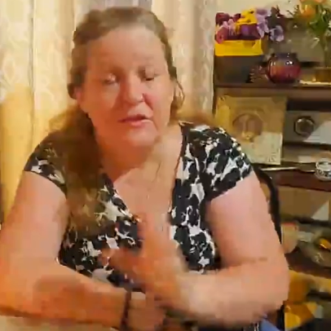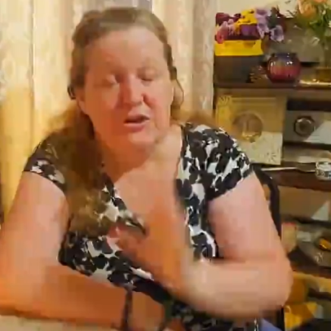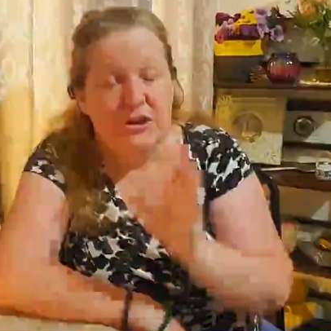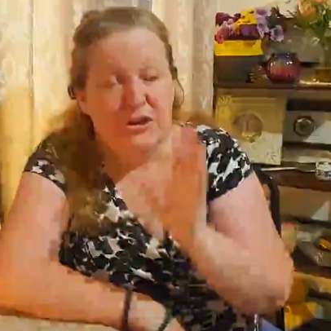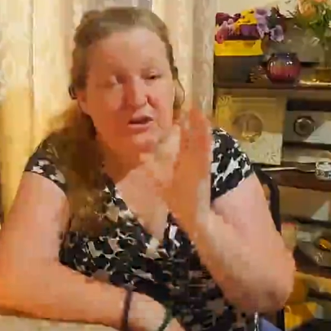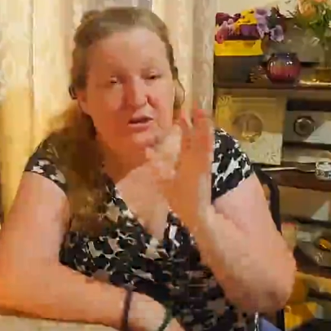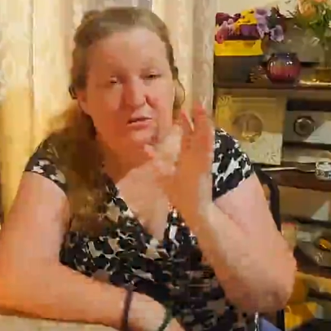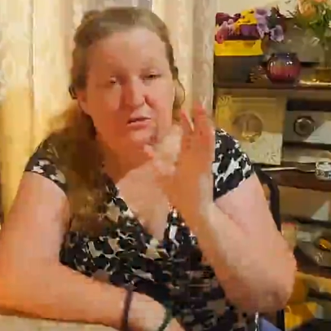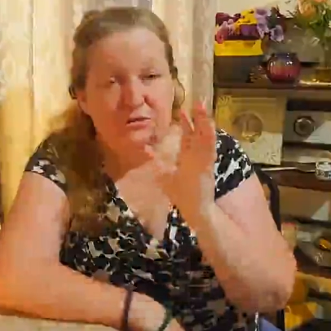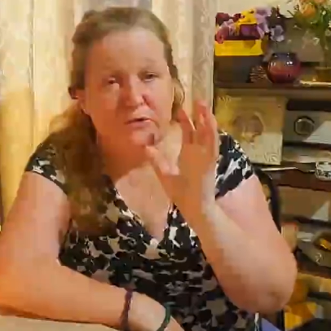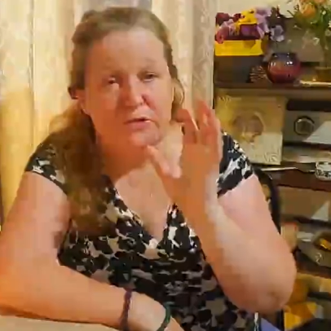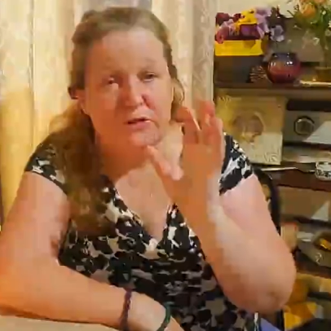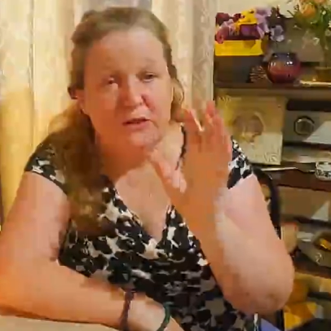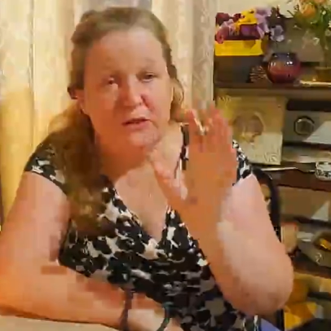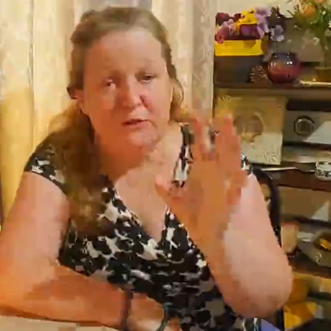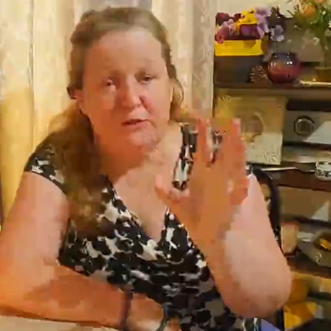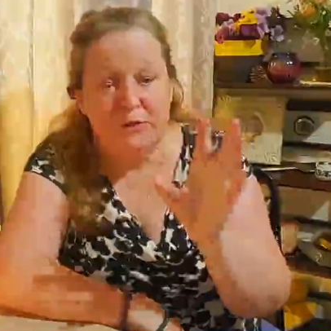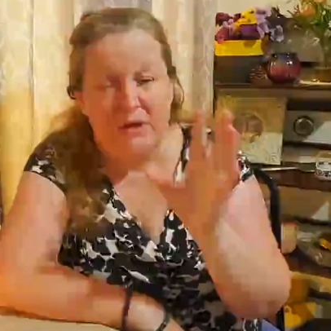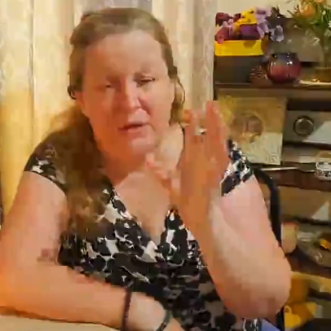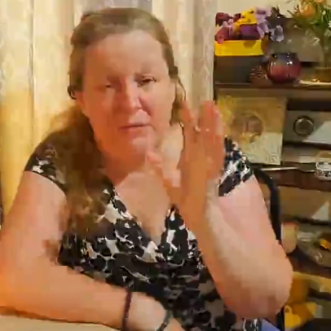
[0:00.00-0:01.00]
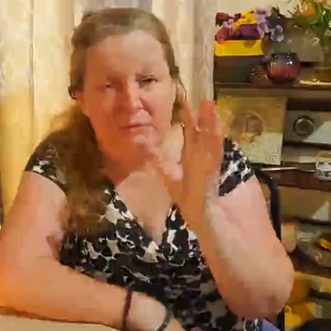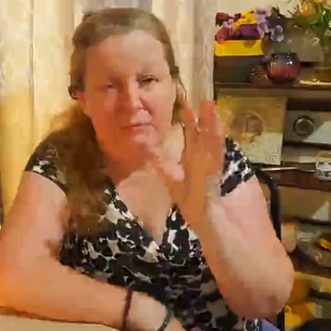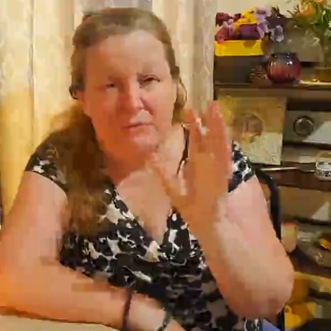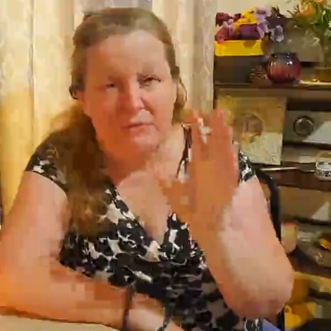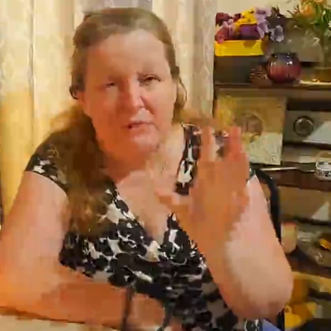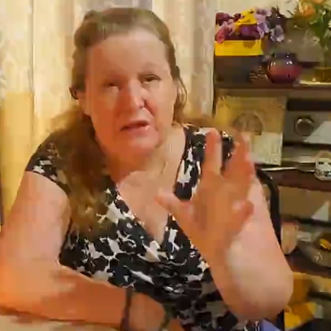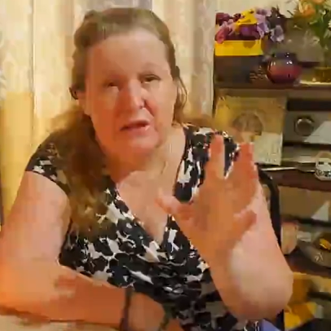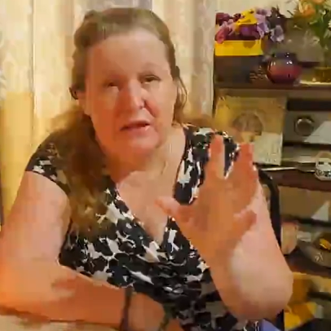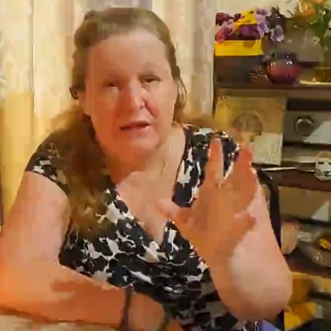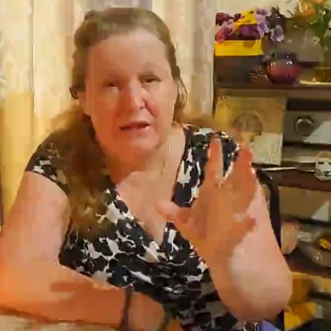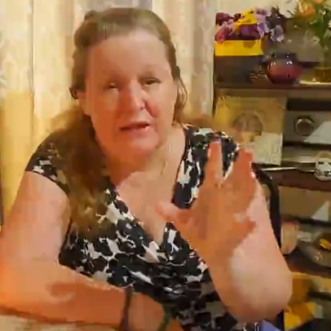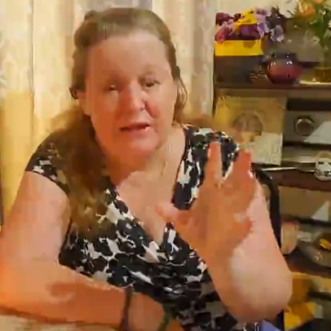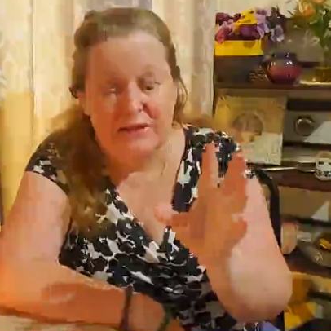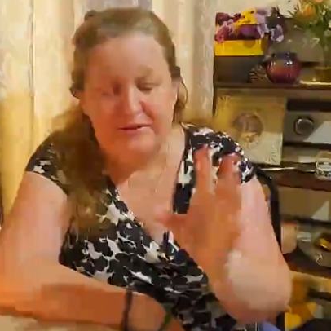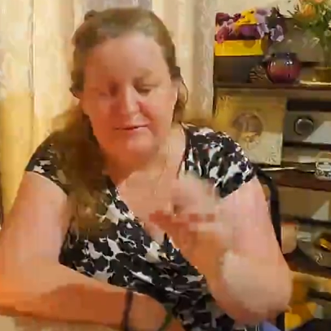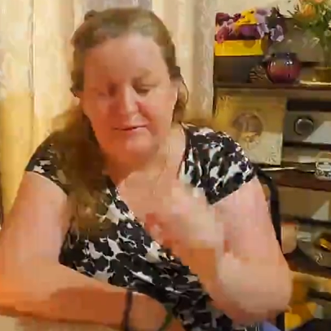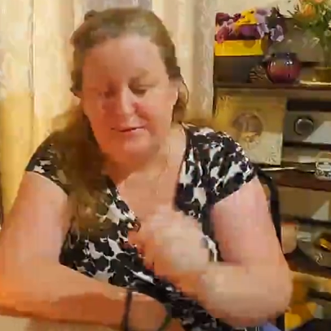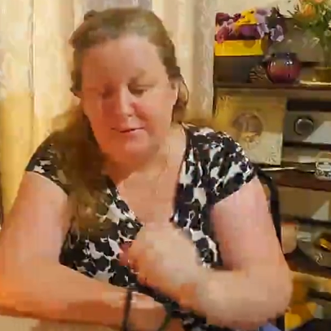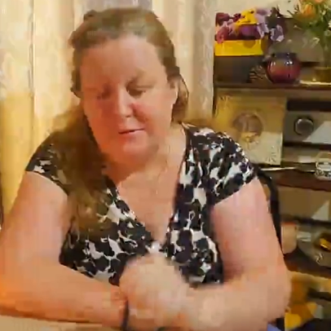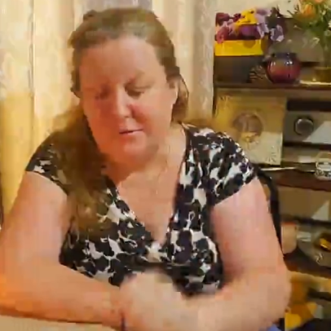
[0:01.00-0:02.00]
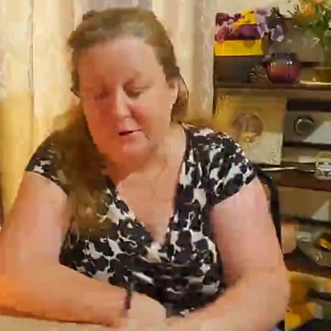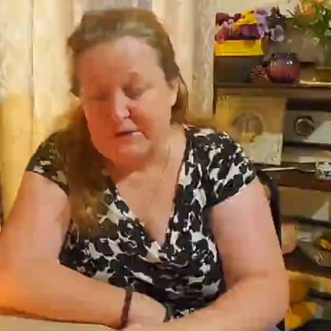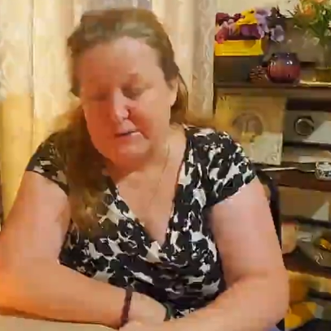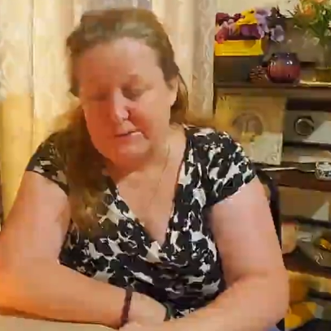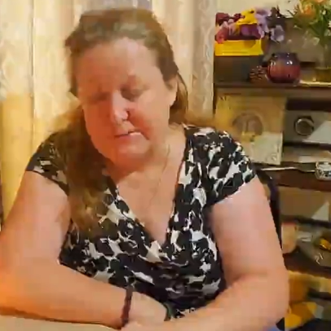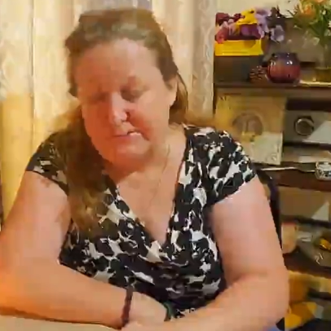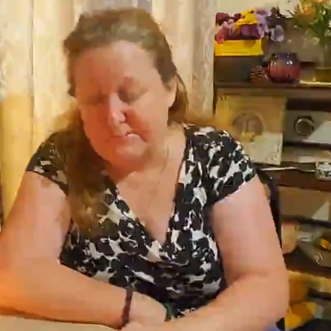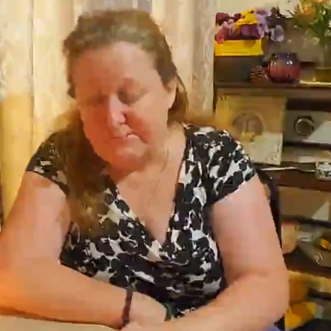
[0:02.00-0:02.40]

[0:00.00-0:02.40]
could really be blinding for it.